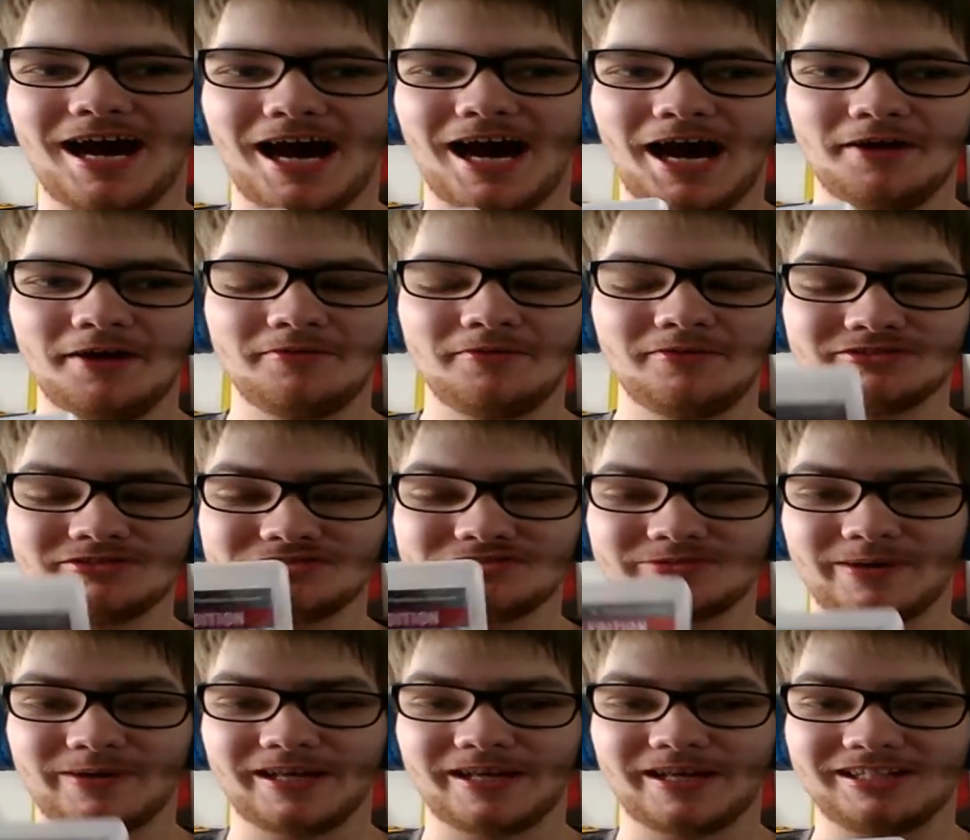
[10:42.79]
I
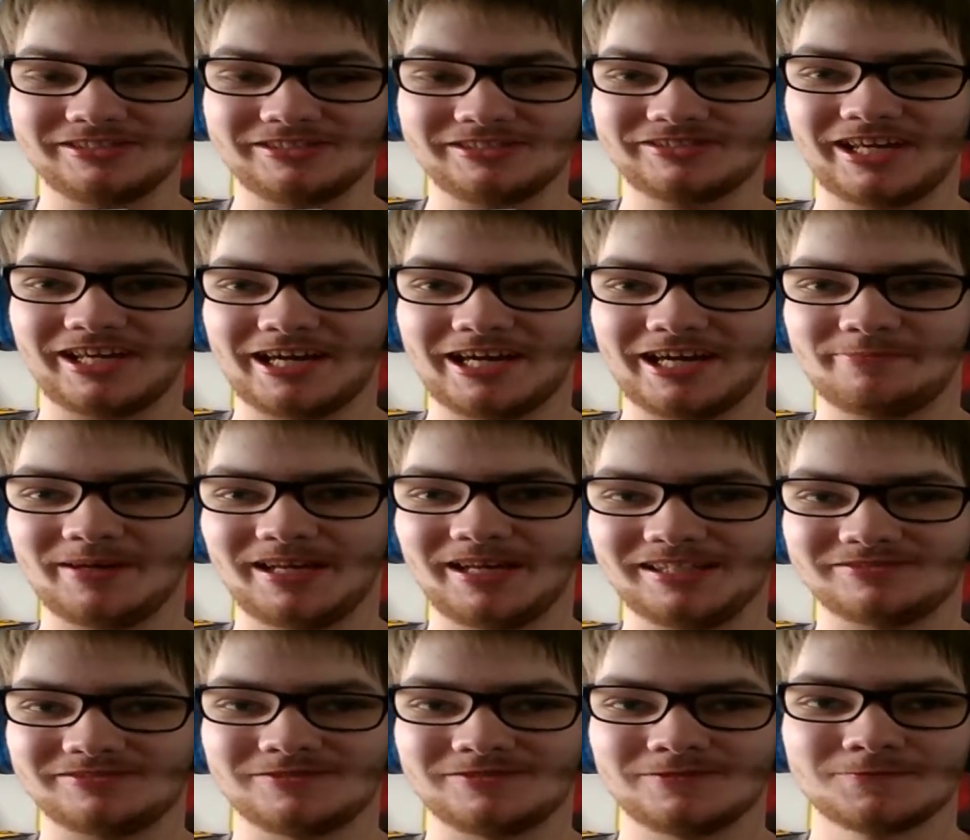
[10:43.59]
was really scared
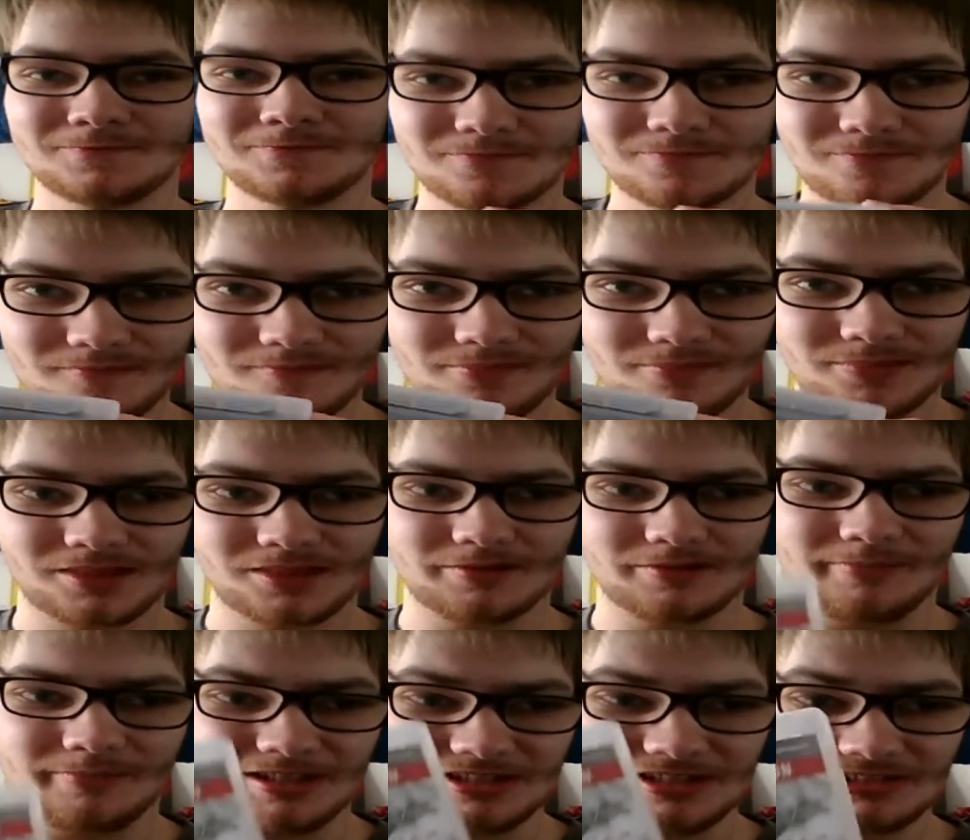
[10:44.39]
because
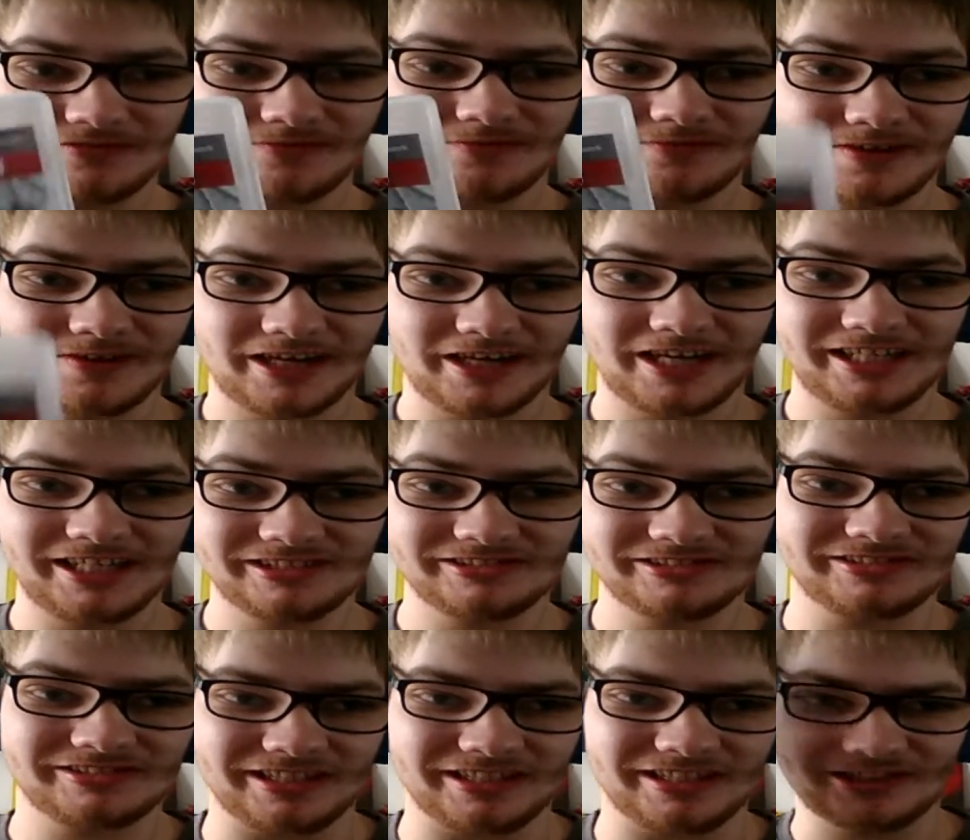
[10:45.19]
Mr.
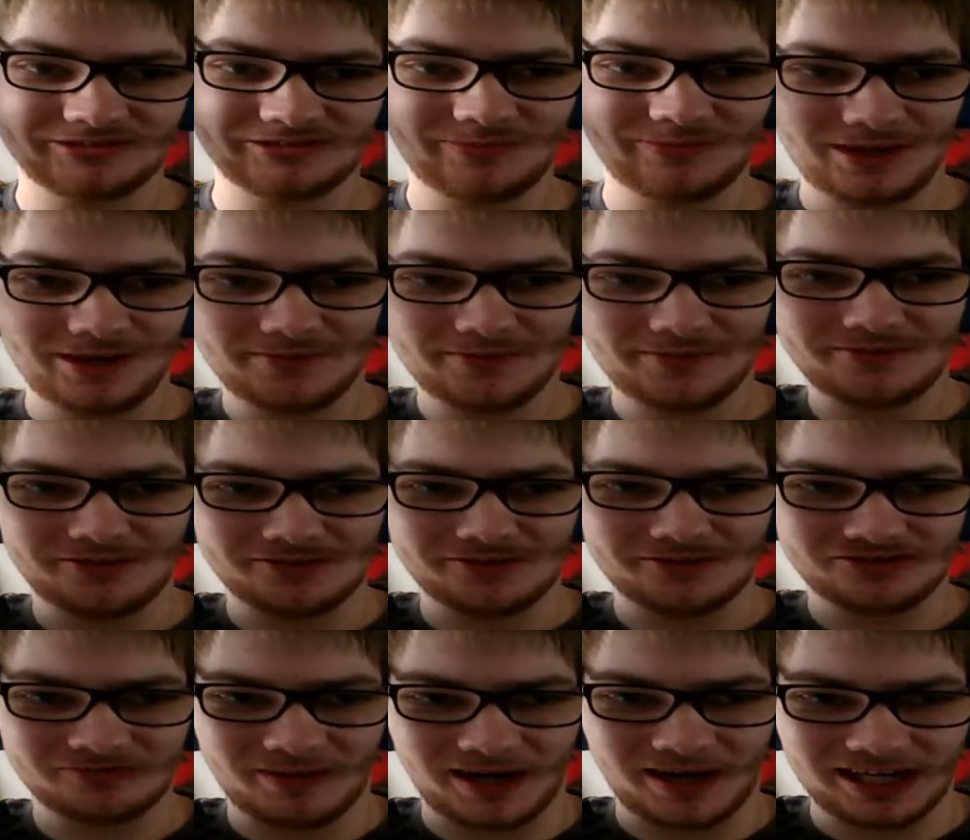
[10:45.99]
Freeze is one of
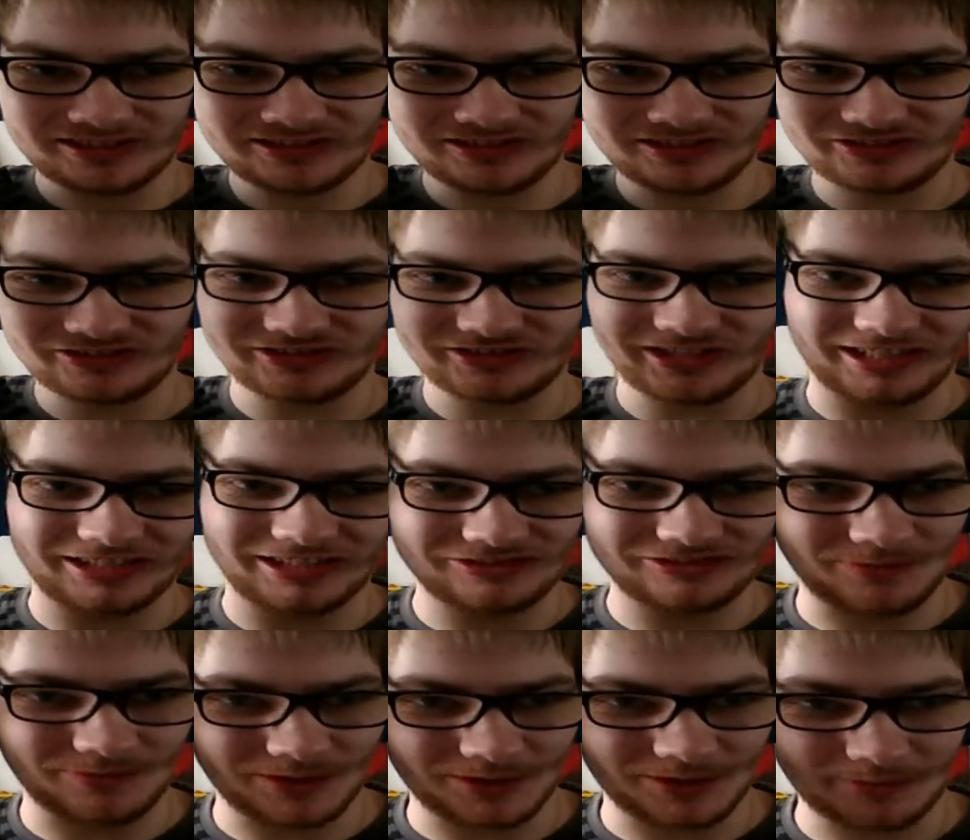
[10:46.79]
those bosses that
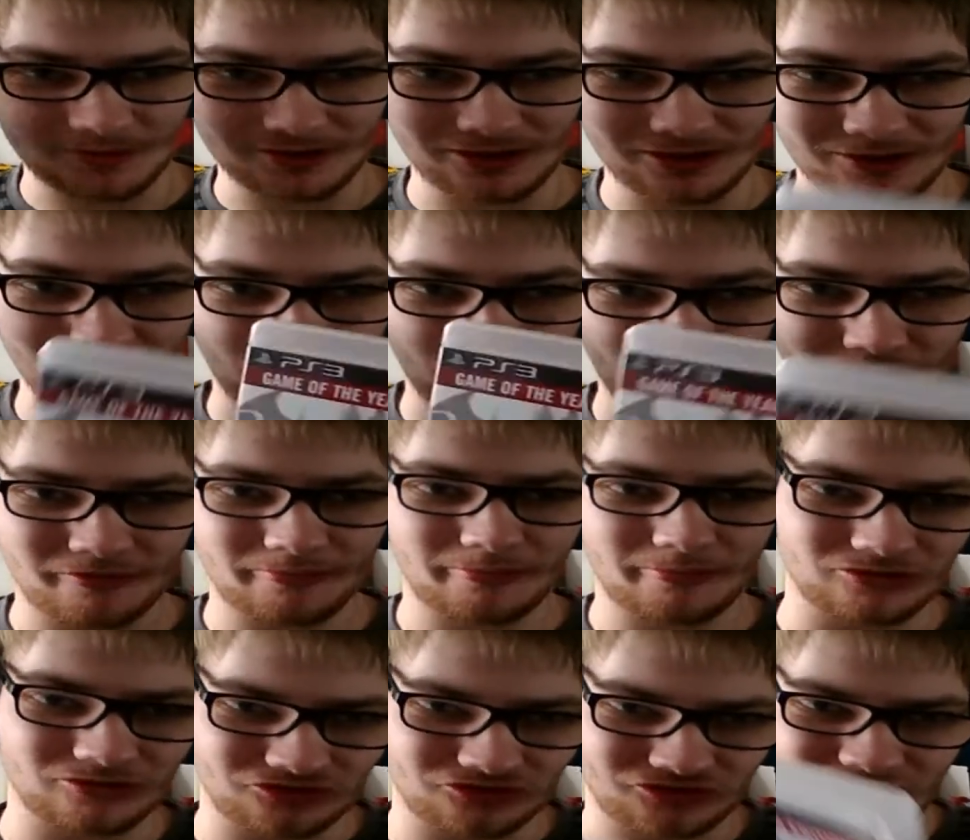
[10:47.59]
is one of, one of
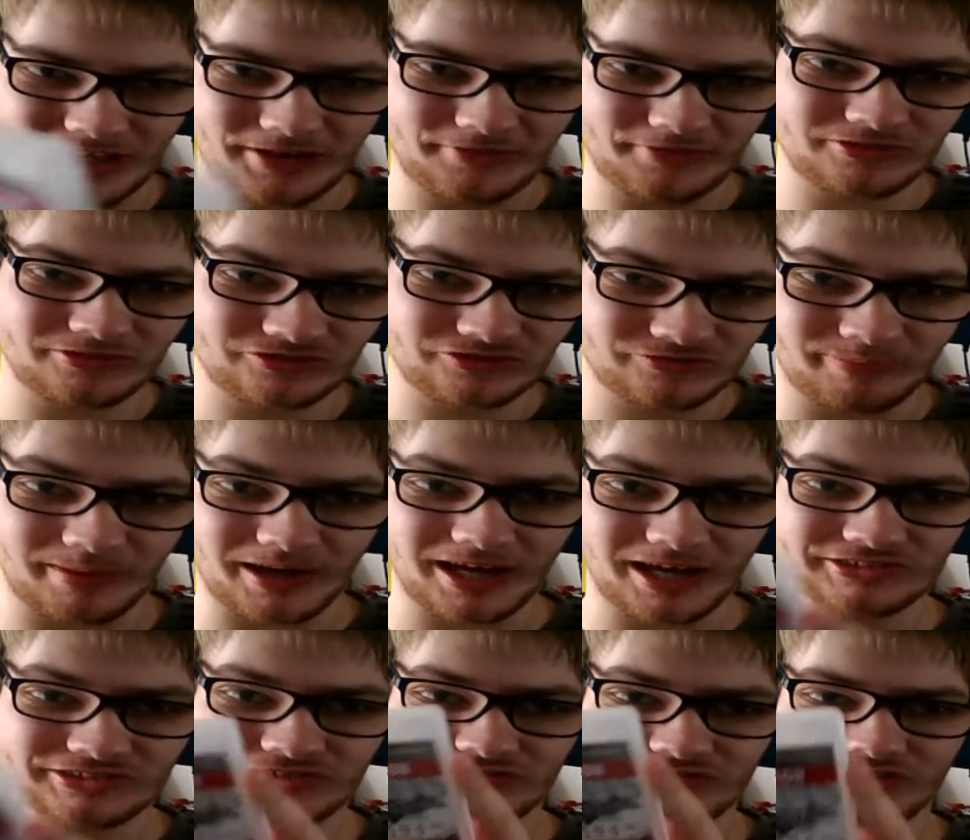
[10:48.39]
the most cleverest
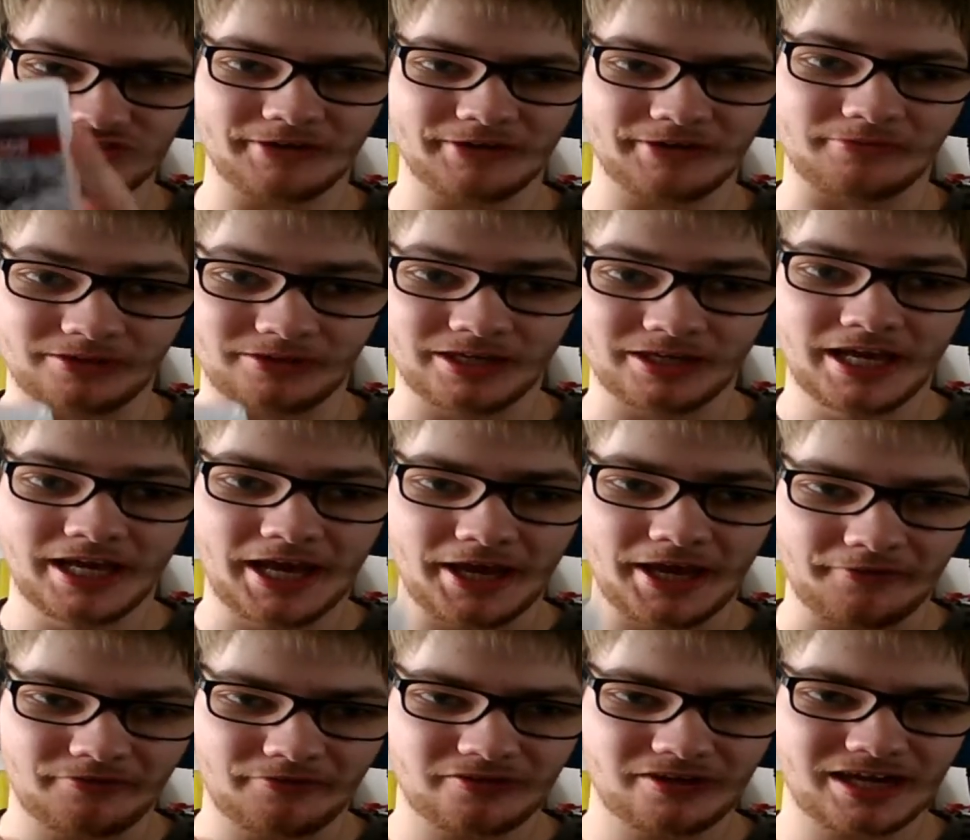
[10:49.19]
bosses ever.
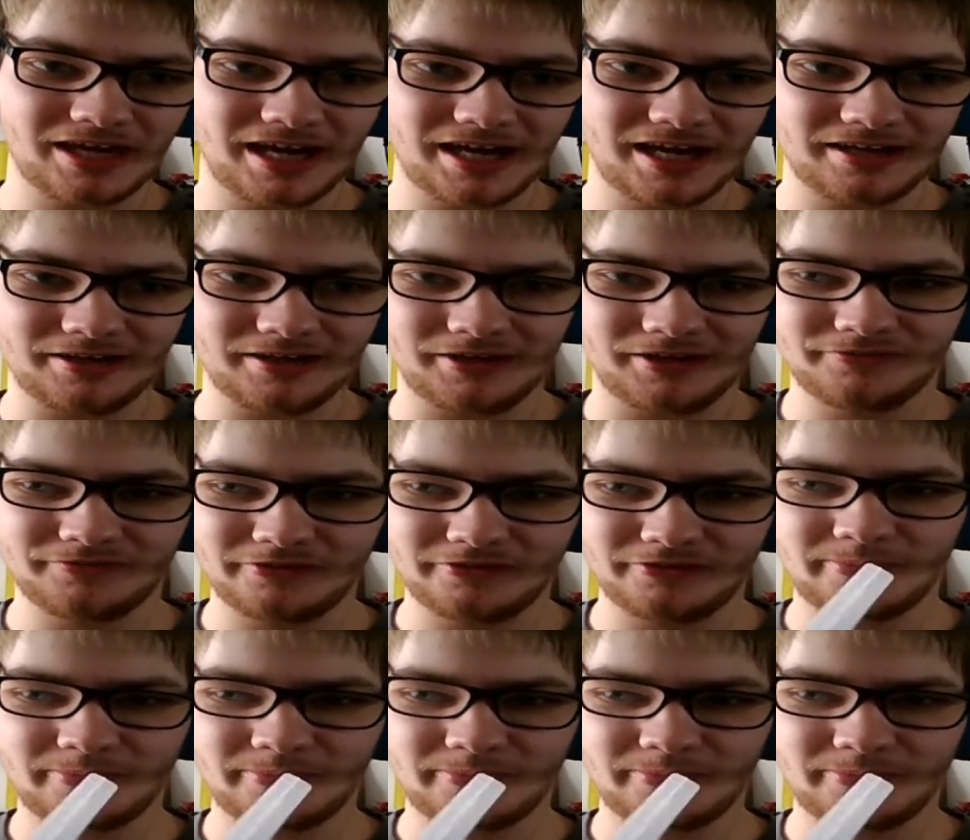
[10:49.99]
If you got, if